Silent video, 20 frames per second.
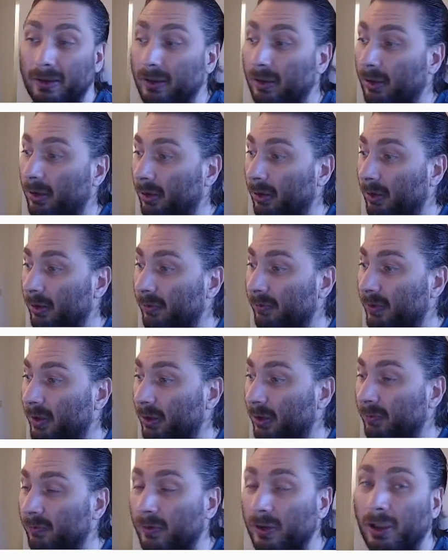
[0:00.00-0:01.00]
of
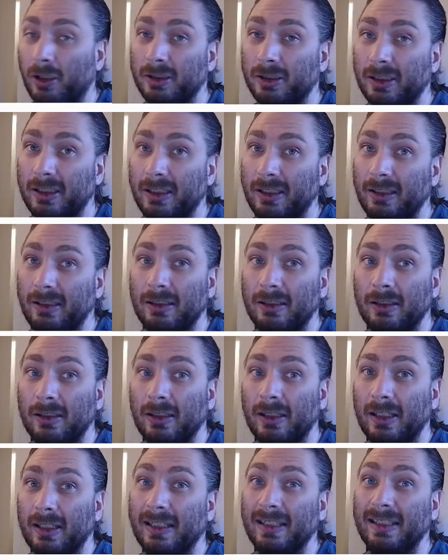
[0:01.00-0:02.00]
our velocity
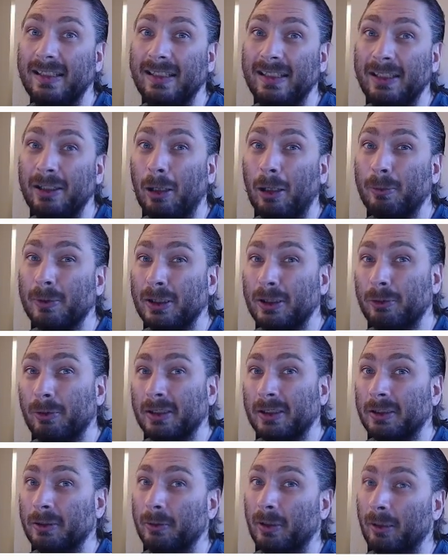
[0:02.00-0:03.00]
in the opposite
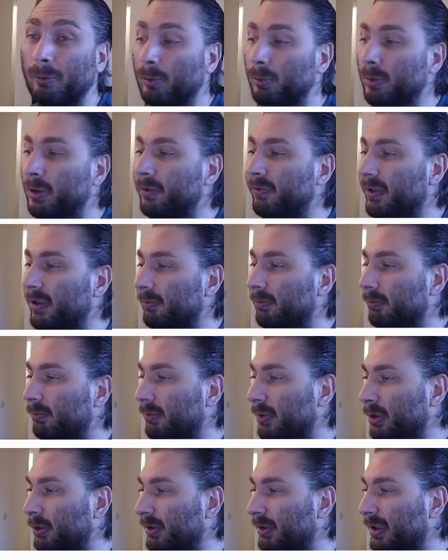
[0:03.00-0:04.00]
direction that we're moving.
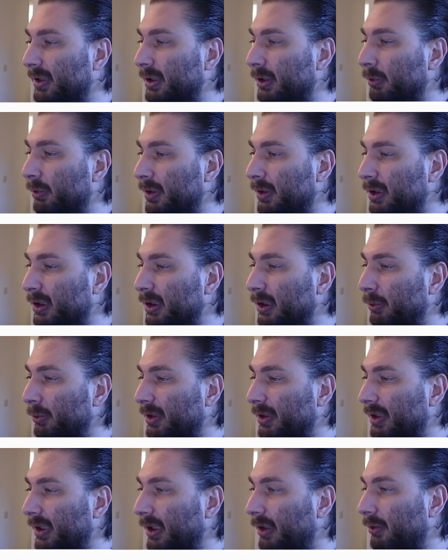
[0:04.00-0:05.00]
So this is going to slow us
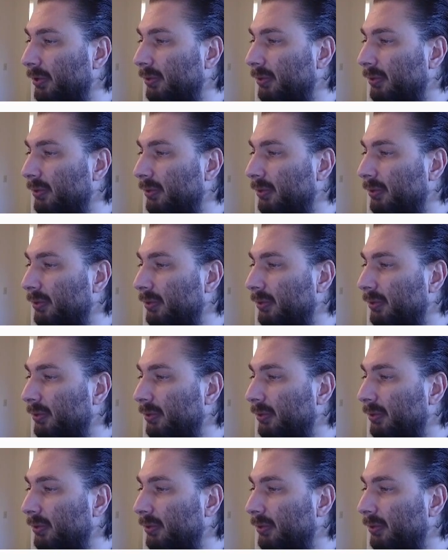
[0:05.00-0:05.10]
down.